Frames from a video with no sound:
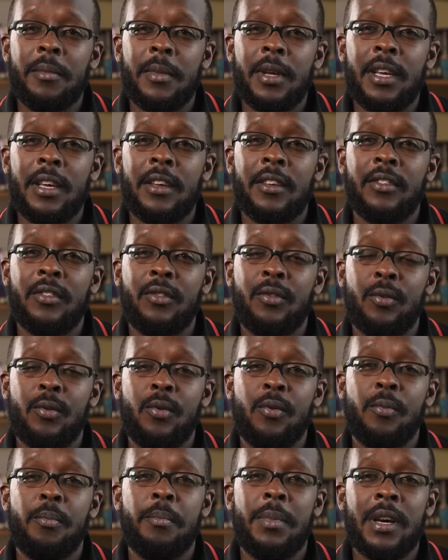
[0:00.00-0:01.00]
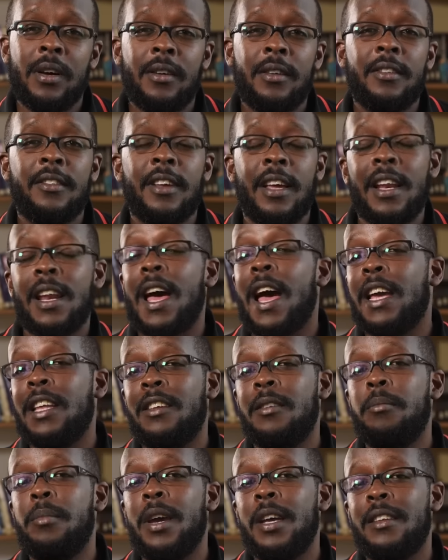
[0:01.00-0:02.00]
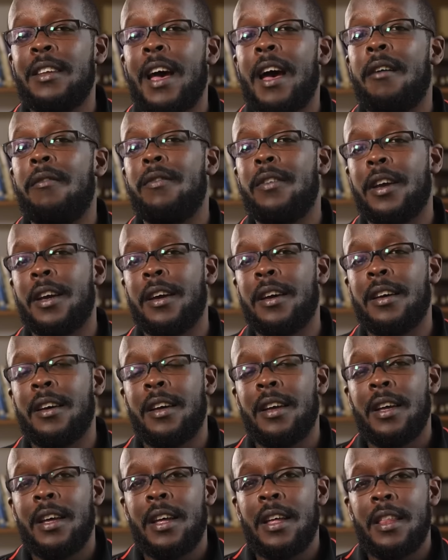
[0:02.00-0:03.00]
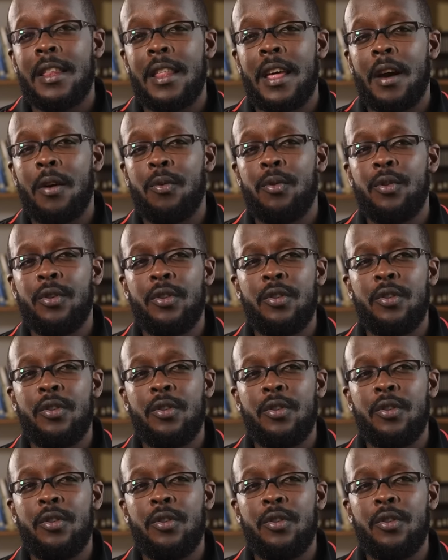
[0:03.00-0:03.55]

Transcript: is to build an iDebate Africa that will